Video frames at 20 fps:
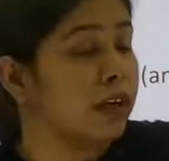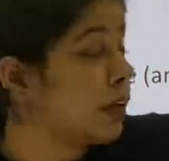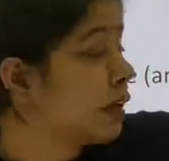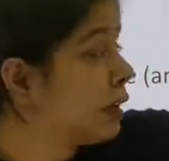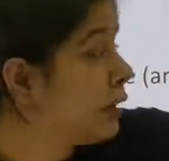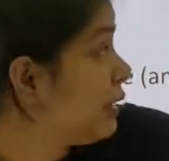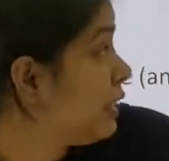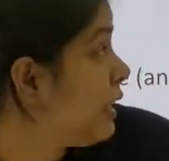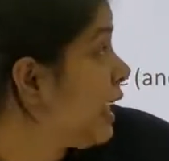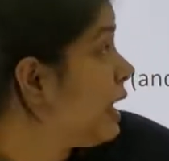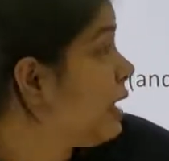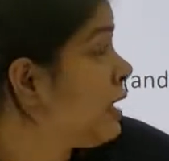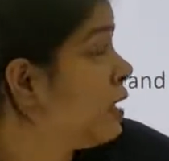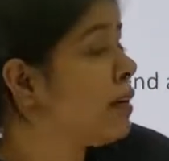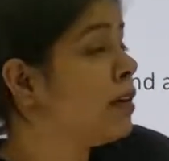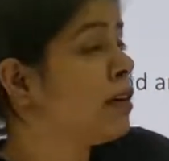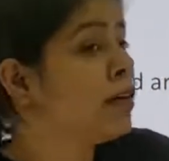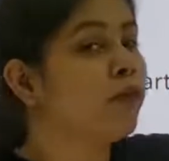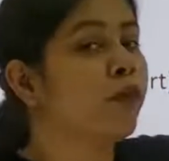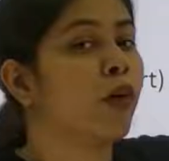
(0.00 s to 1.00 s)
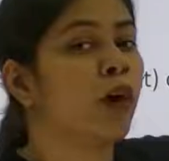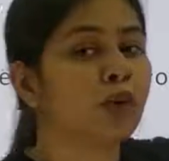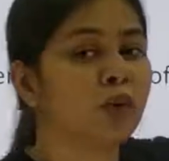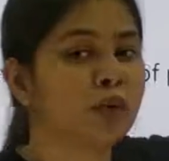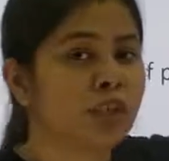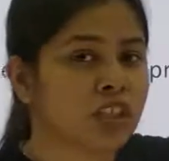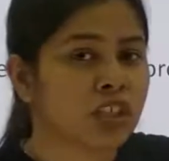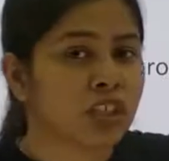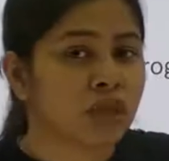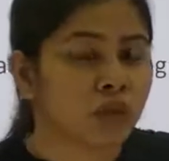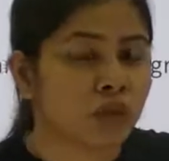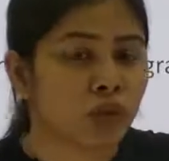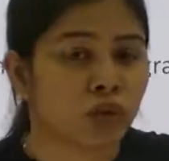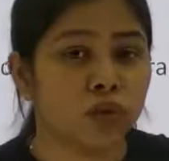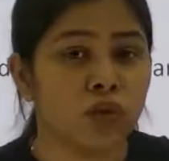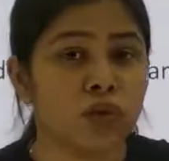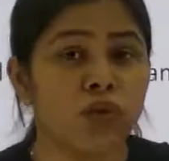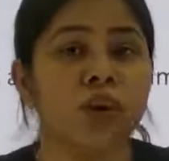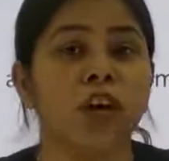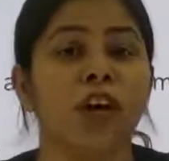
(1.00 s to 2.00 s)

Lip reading: then what machine would do?